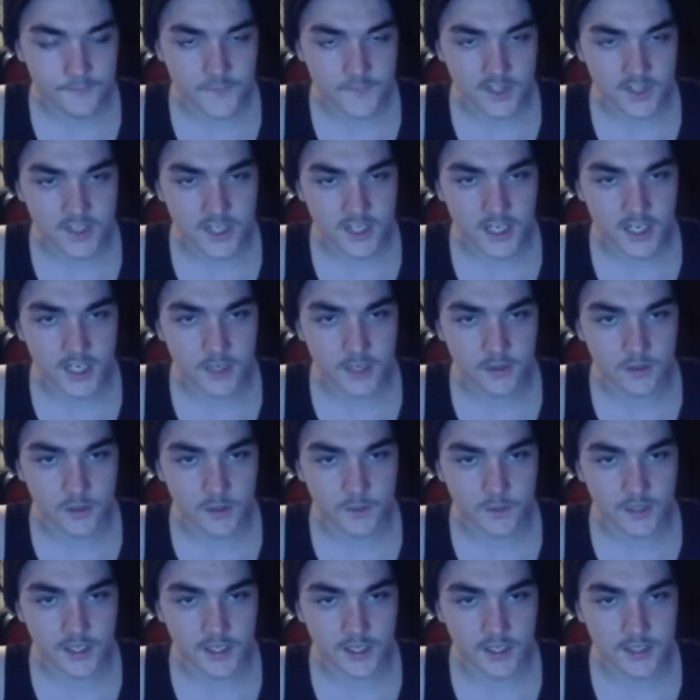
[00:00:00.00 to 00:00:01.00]
Chaco
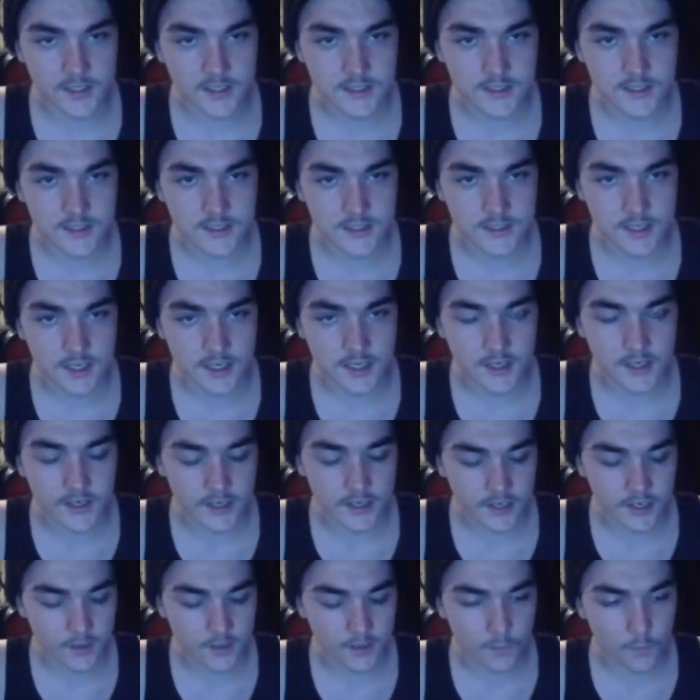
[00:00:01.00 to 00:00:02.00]
Gold Knees,
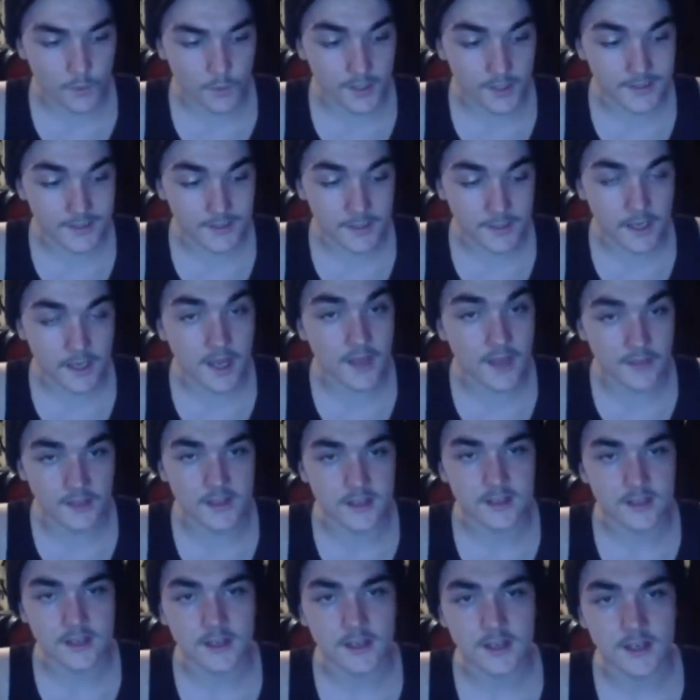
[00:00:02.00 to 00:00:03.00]
one
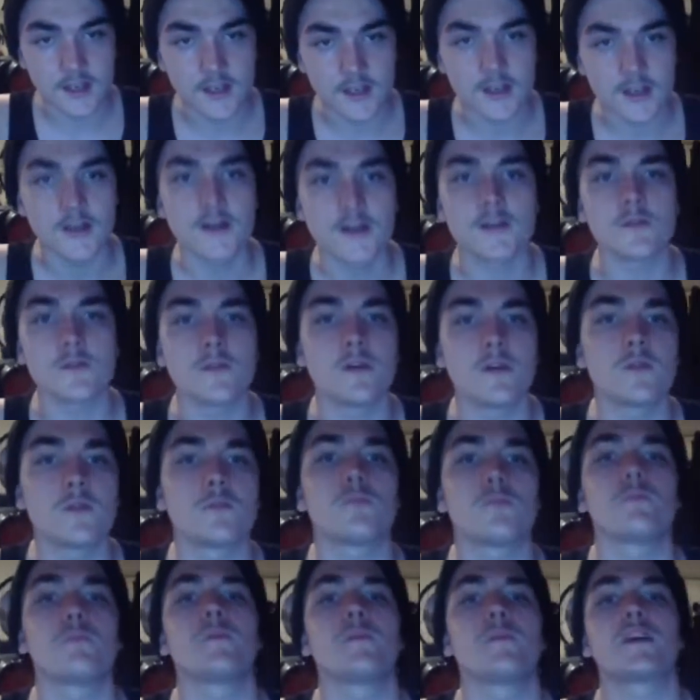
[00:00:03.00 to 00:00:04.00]
other
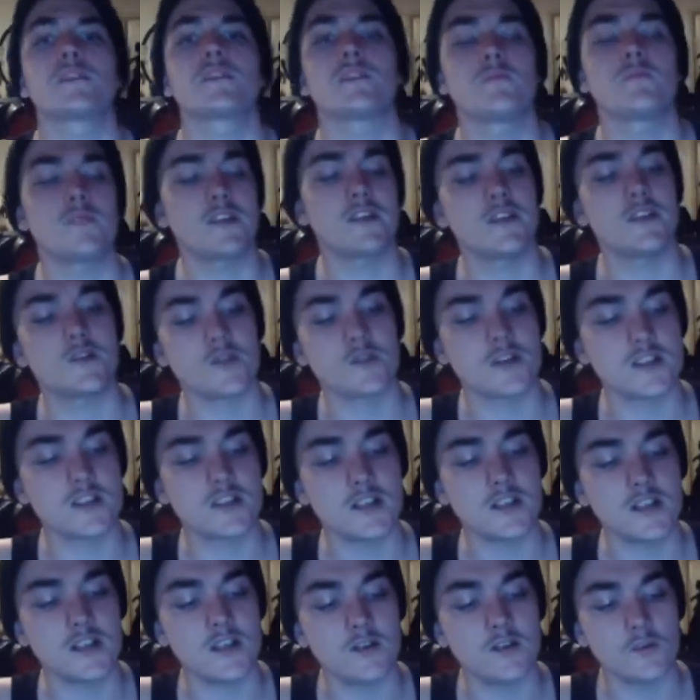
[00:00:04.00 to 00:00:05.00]
Mexican red-knee
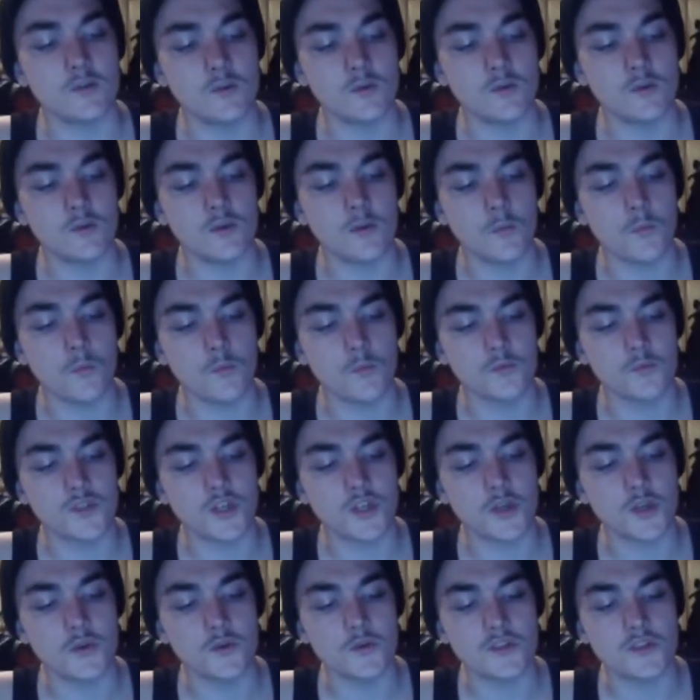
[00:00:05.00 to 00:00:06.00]
tarantula, or
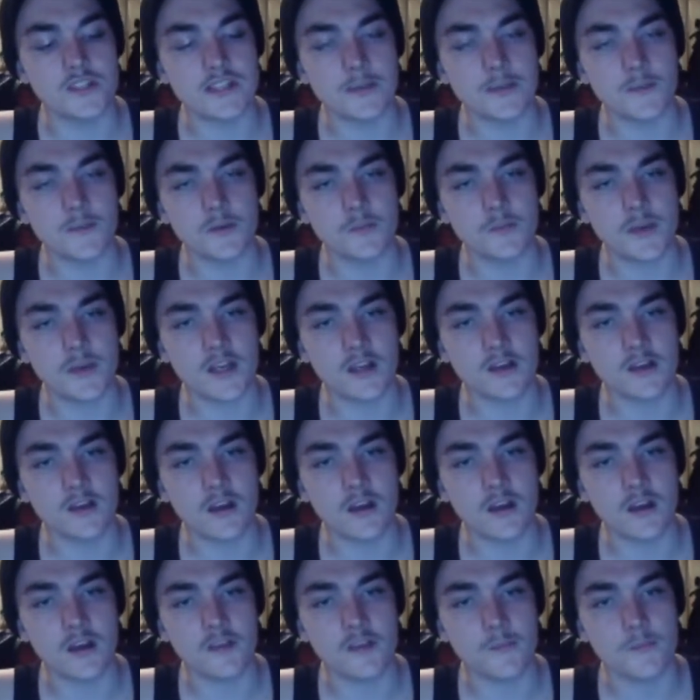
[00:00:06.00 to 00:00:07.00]
two salmon pink
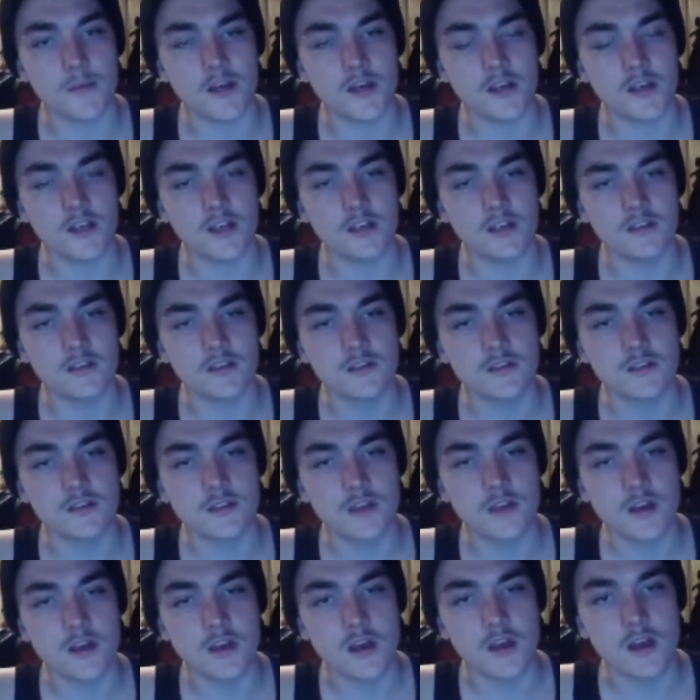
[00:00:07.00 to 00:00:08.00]
Goliath bird eaters.
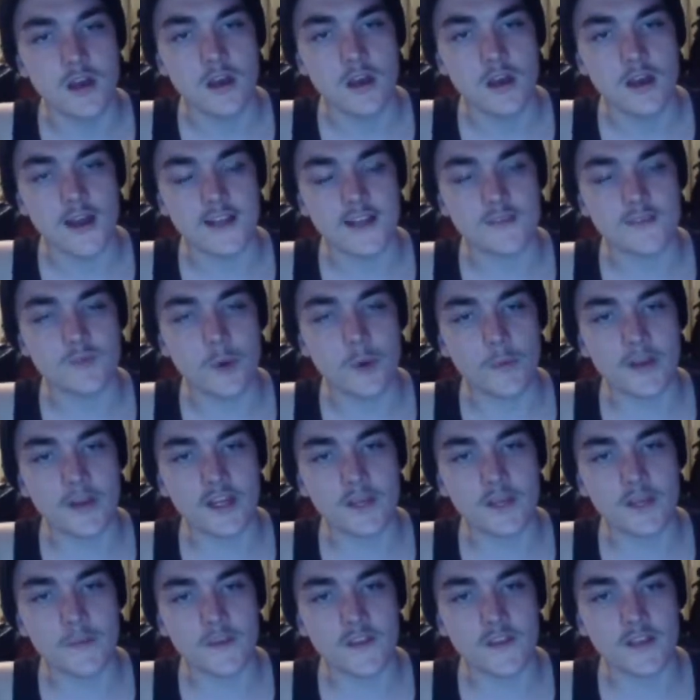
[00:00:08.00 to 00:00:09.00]
It's probably going
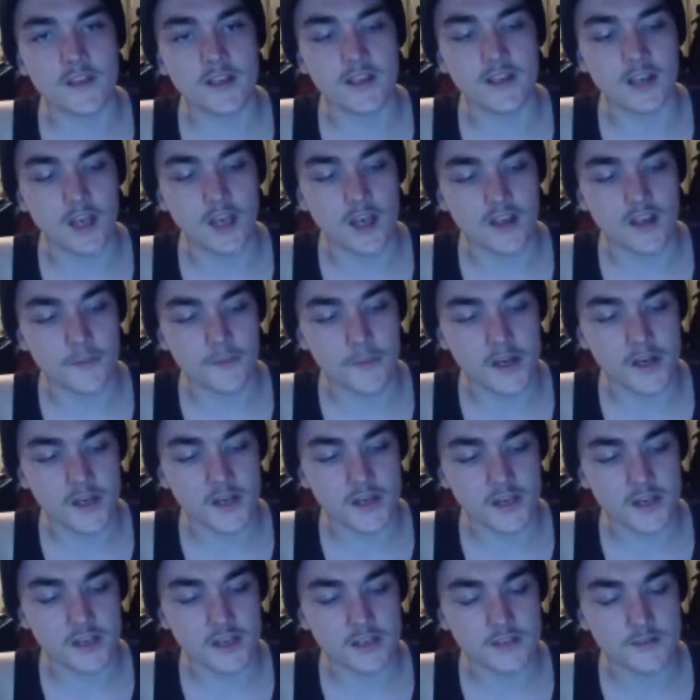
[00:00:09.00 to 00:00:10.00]
to be the Goliath bird
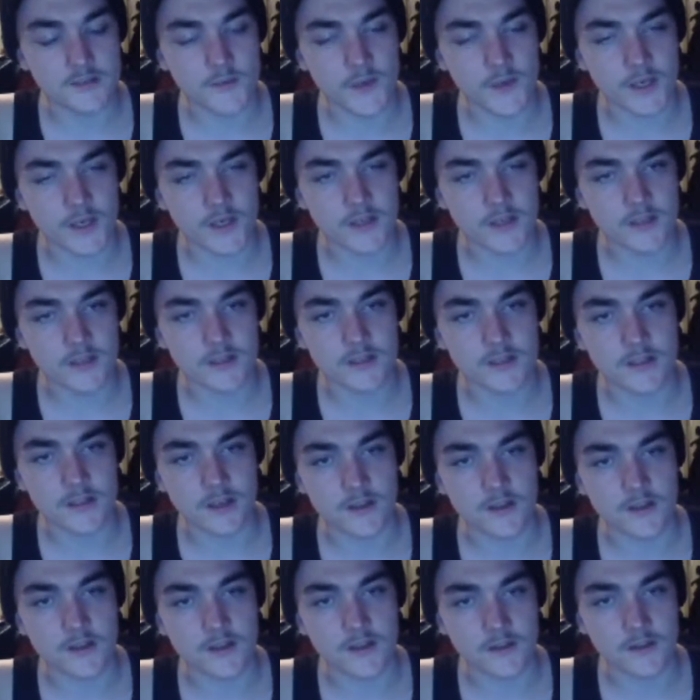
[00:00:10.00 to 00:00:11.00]
eaters because I
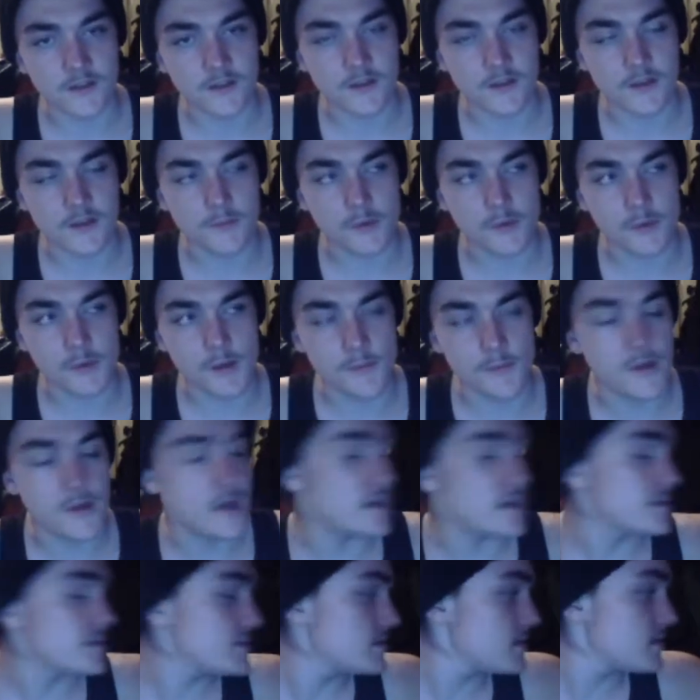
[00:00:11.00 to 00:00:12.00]
think they're probably
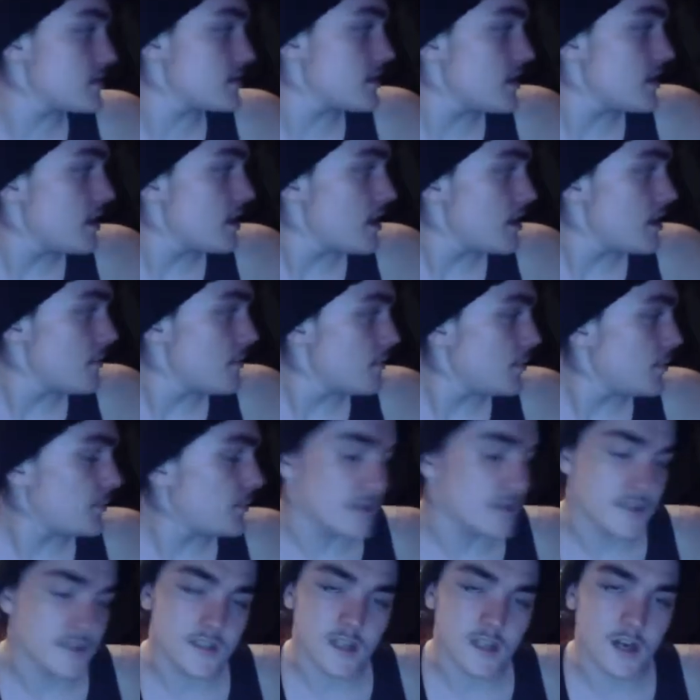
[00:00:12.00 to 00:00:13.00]
best, but we're
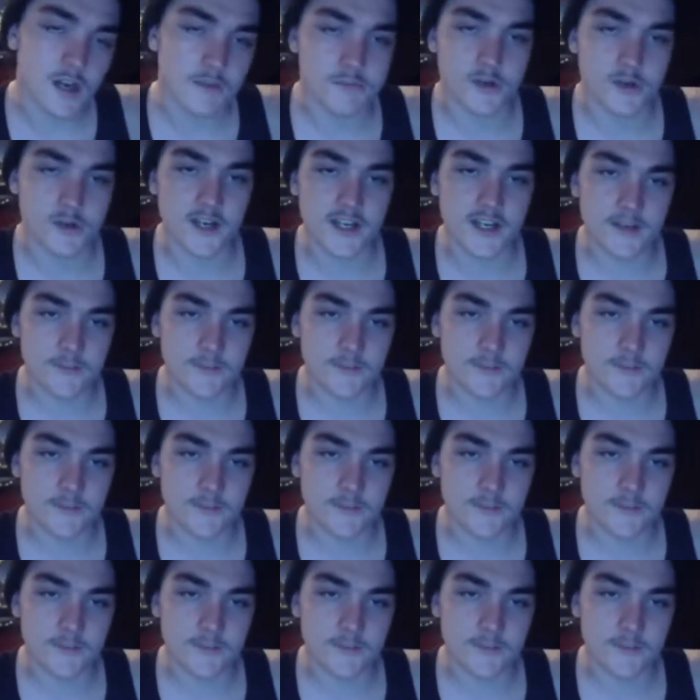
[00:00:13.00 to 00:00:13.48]
going to start a breeding